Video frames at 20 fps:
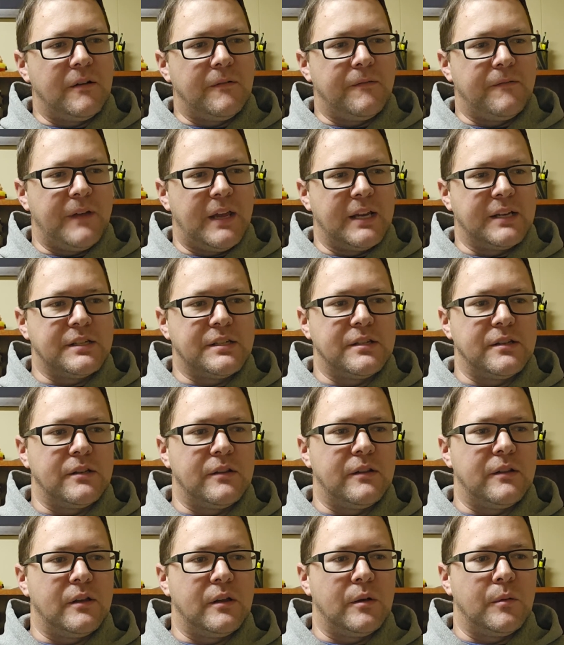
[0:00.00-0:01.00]
affects
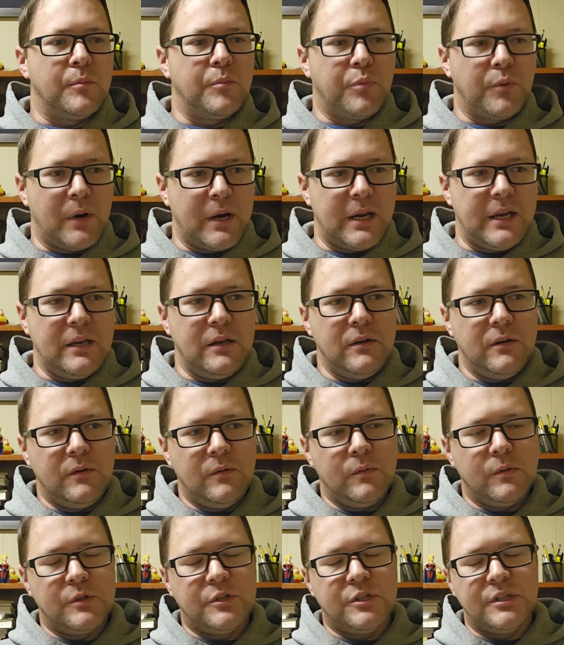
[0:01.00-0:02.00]
the brain,
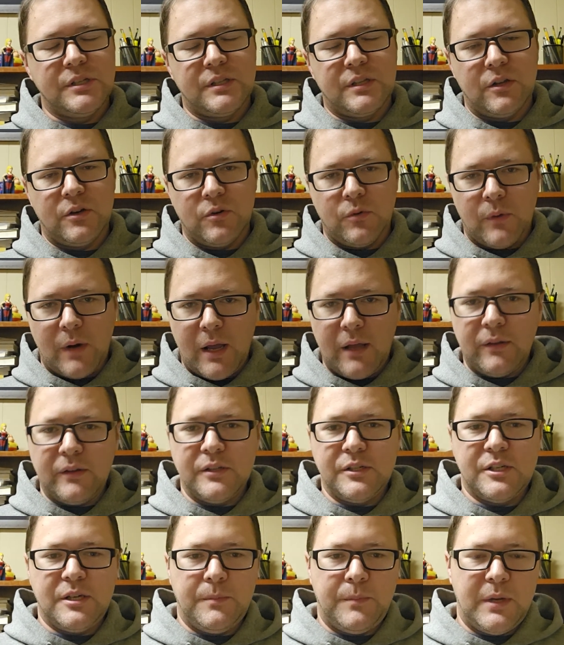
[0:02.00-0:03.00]
which is the
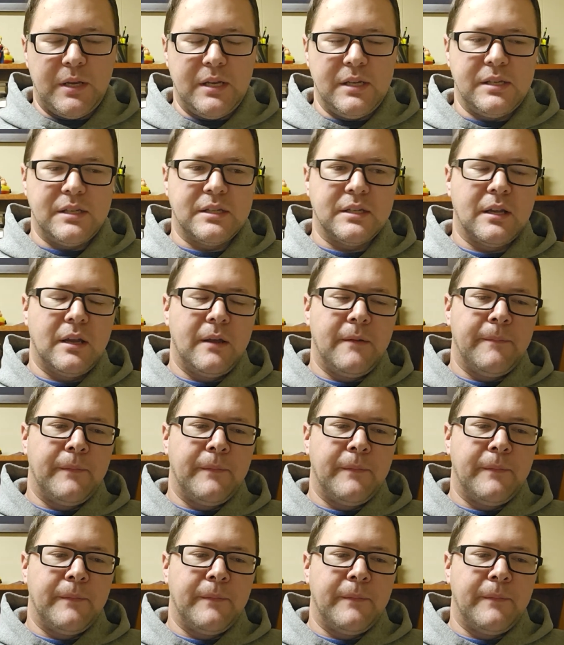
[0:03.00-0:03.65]
neurology piece.